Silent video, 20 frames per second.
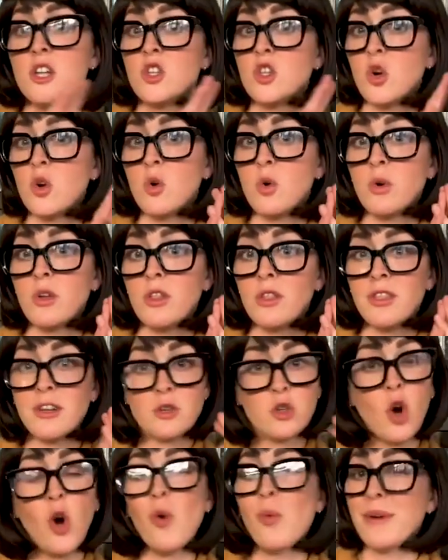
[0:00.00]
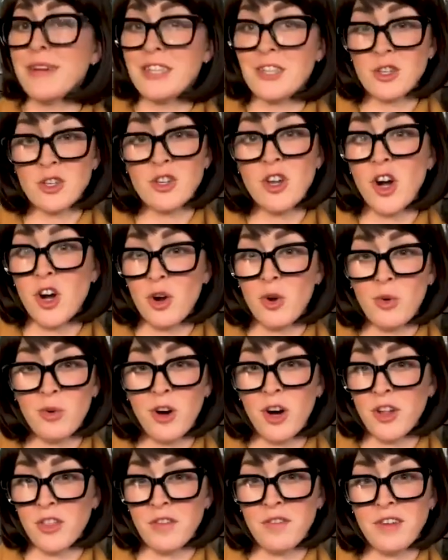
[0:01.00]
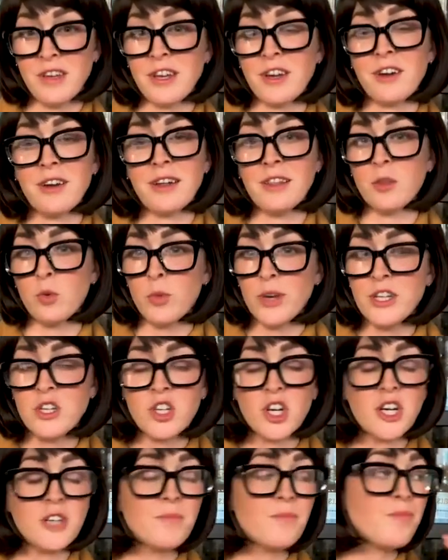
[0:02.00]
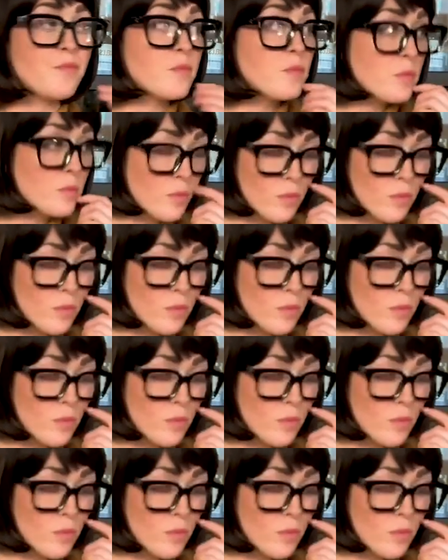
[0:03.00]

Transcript: So there's always snow on the vineyard in the winter,